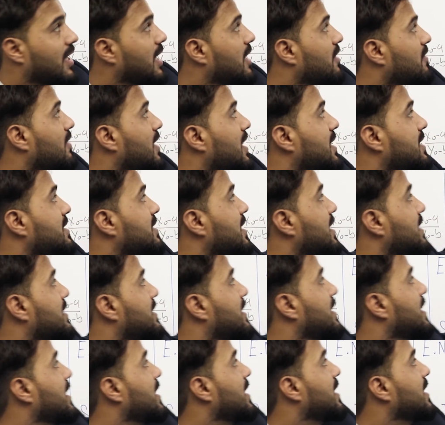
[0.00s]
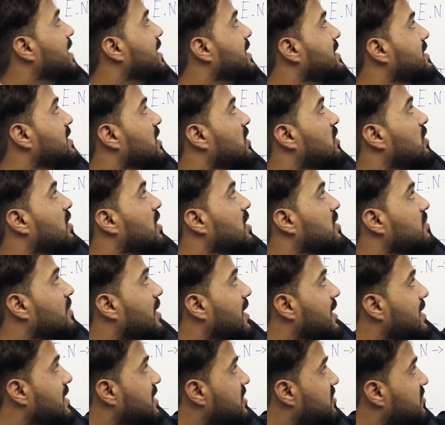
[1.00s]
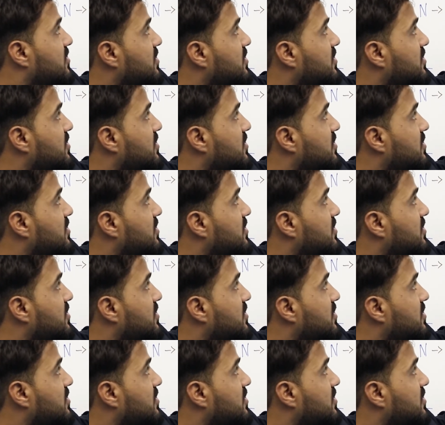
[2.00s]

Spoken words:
can write that a is equal with minus